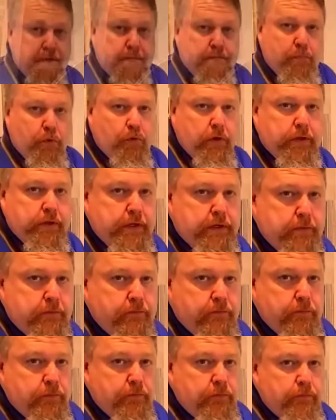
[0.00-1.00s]
been boiling
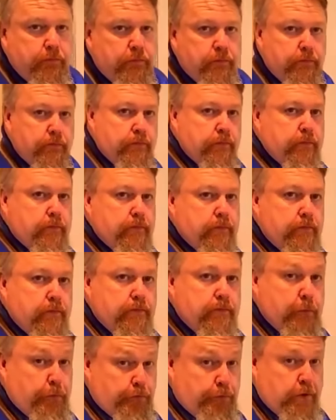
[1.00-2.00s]

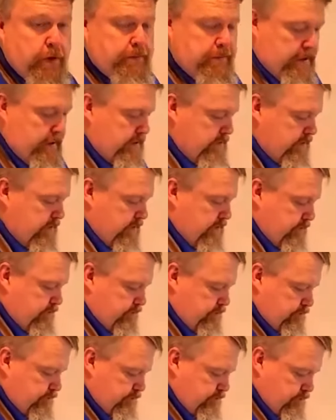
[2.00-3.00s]
for 3 minutes.
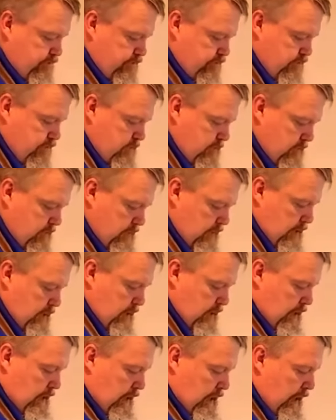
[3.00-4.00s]

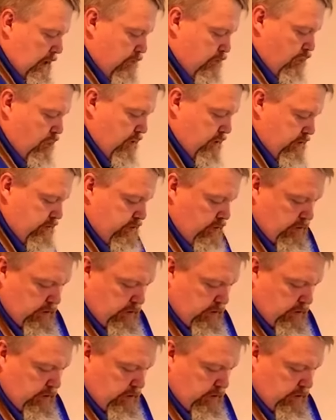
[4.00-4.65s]
I'm going to